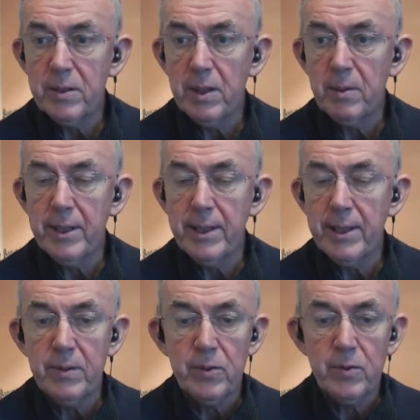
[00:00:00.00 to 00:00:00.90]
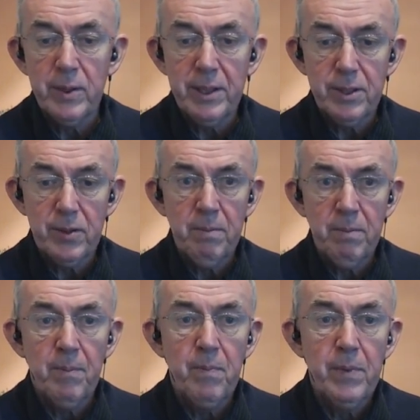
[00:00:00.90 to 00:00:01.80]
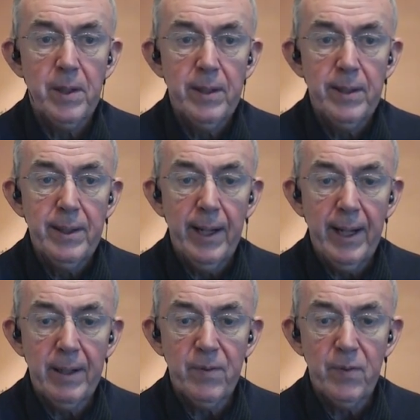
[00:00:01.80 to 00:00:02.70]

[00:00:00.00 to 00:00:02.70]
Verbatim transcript: So I'm going out to Restream and